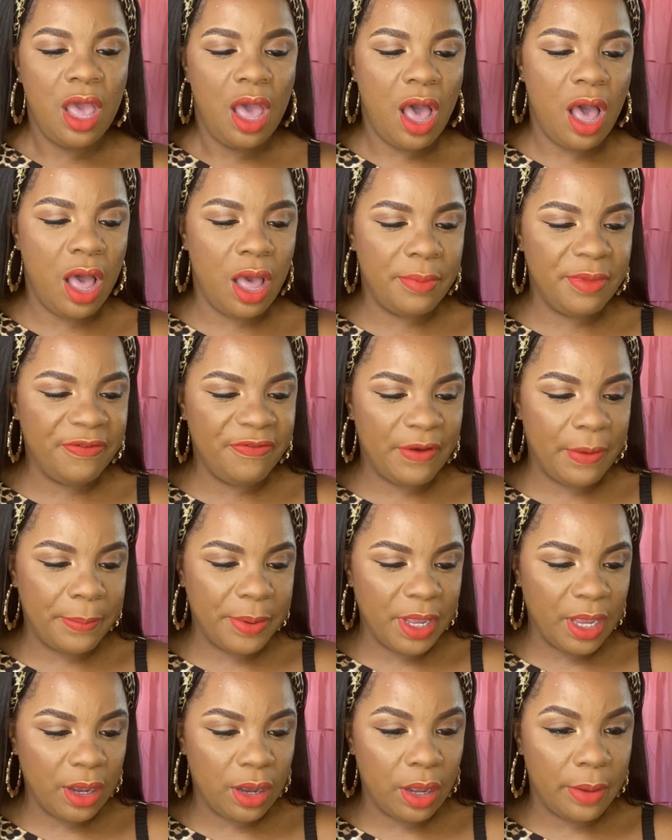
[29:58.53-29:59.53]
If I'm
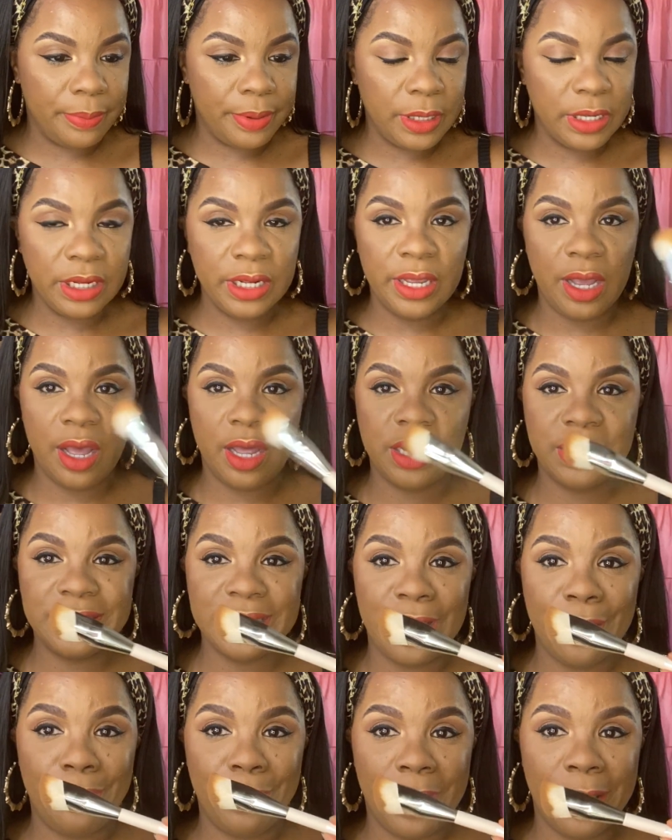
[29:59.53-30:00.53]
being completely honest,
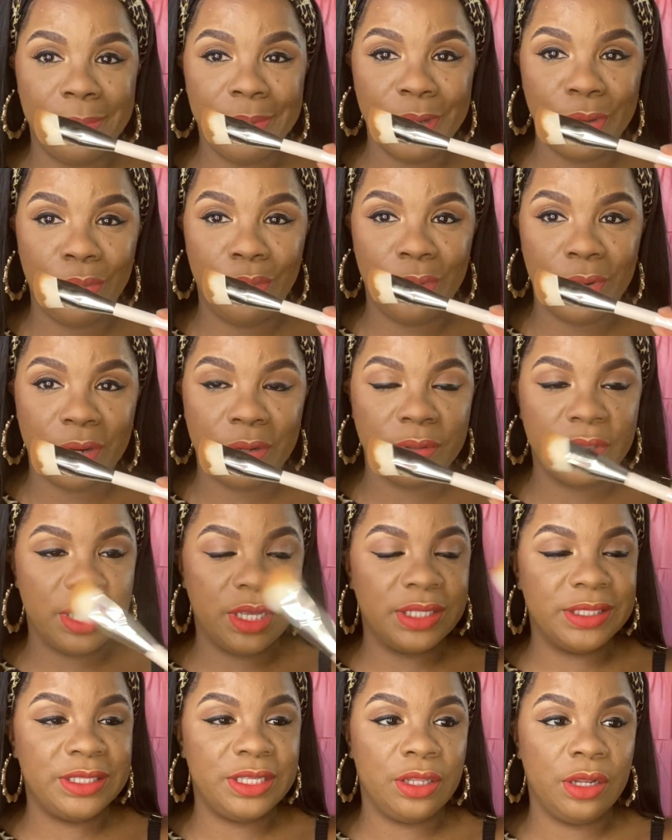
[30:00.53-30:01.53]
I'll probably order the
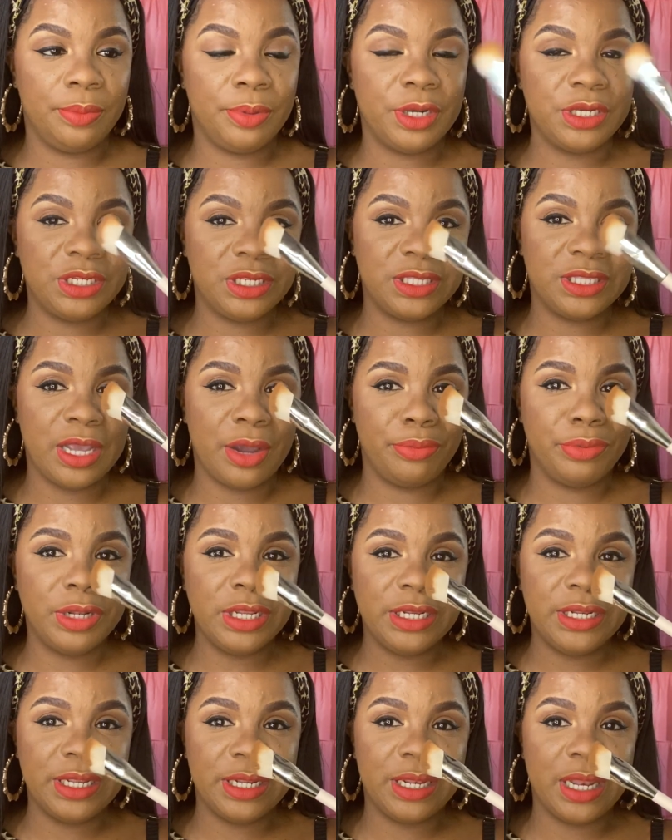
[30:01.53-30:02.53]
concealer brush because I
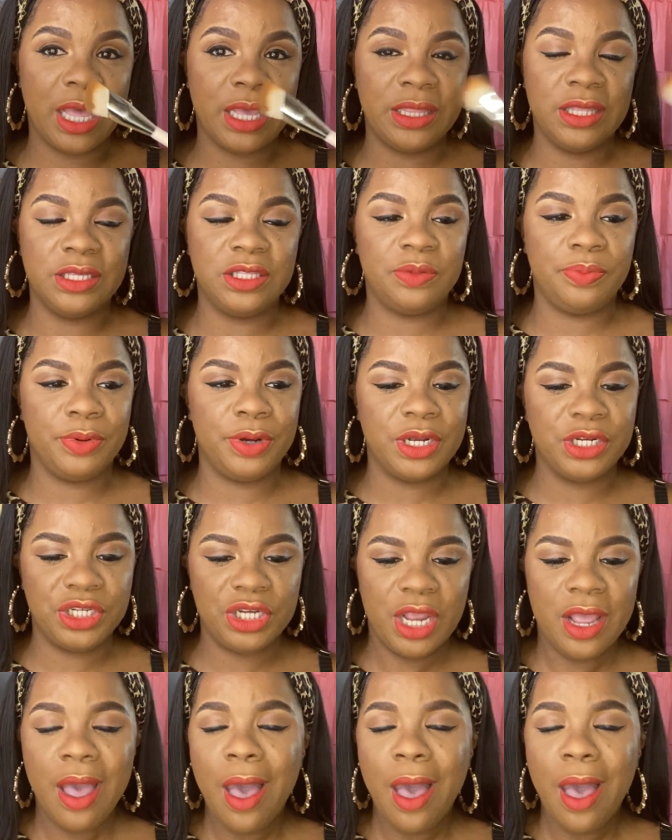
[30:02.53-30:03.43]
really did like this brush.